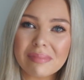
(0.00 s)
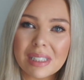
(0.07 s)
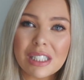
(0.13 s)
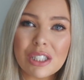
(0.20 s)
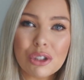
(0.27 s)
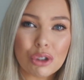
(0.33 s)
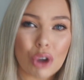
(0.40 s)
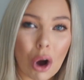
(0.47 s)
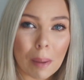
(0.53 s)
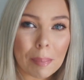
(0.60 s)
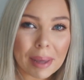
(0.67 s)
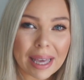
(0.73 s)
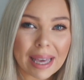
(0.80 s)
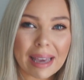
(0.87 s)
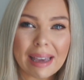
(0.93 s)
Stop
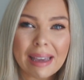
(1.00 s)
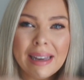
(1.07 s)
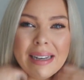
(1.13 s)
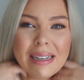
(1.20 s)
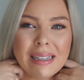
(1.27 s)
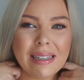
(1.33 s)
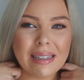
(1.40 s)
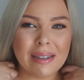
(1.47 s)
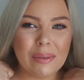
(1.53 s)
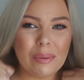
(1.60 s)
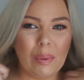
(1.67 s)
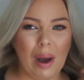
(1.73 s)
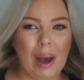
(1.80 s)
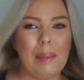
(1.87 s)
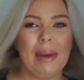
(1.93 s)
it!
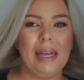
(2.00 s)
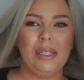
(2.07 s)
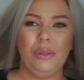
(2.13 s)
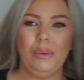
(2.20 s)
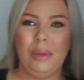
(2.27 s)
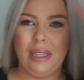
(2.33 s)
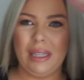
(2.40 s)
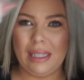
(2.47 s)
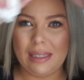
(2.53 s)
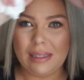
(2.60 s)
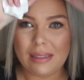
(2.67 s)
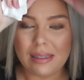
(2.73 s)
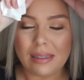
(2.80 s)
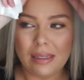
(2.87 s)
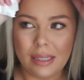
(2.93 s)
Why am I doing this?